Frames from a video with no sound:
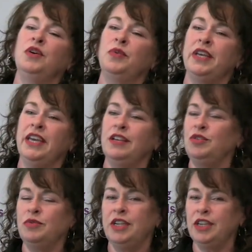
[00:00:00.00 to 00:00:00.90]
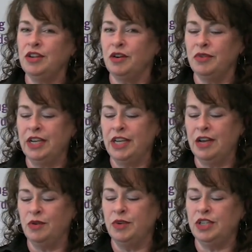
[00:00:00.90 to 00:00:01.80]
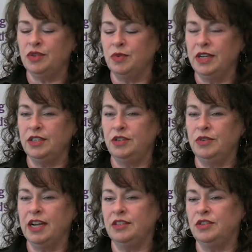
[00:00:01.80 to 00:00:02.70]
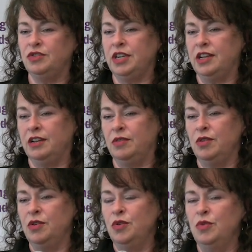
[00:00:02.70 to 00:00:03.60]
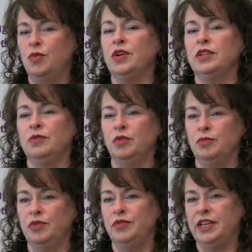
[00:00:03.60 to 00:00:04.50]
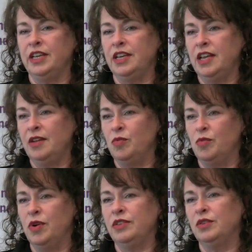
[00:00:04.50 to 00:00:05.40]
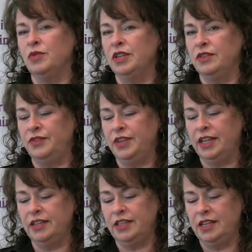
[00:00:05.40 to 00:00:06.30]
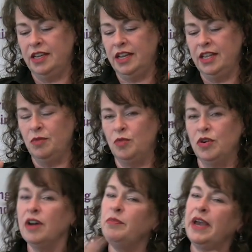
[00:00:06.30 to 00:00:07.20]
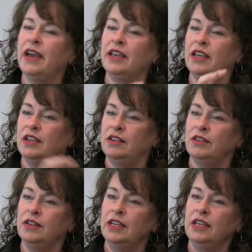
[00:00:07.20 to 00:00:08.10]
We can't donate it all right now. We just want to concentrate on what we're moving and what's going to fit, and then we'll come back and